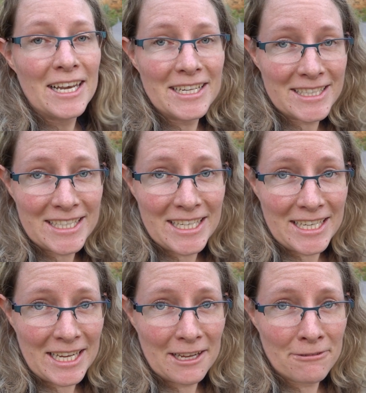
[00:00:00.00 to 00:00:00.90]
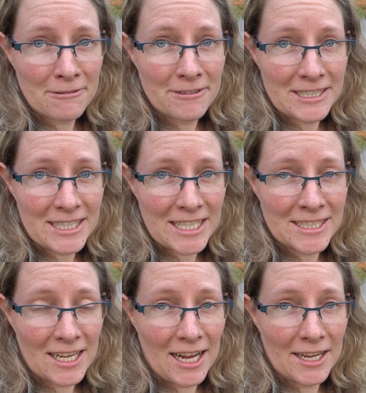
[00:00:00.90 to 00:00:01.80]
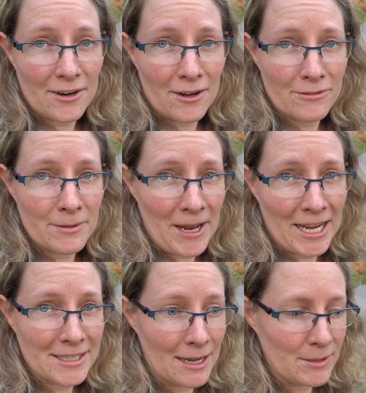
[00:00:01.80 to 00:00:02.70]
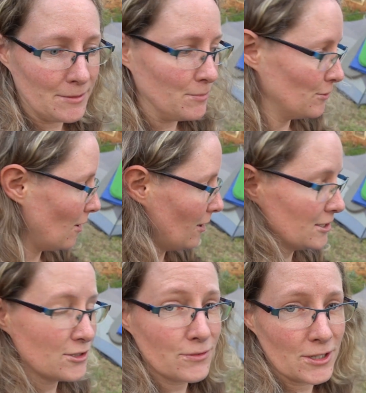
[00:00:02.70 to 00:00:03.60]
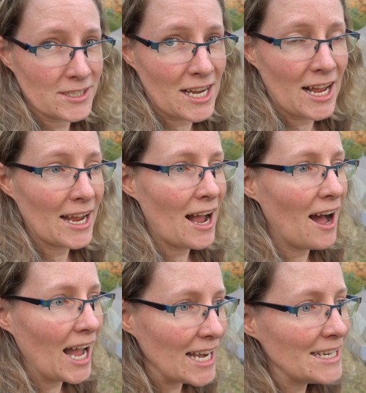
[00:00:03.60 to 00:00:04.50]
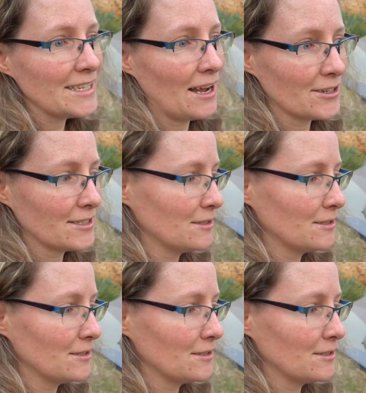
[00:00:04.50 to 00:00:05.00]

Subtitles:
Let's see if it fits inside of the Black Diamond Mirage first. I highly doubt it.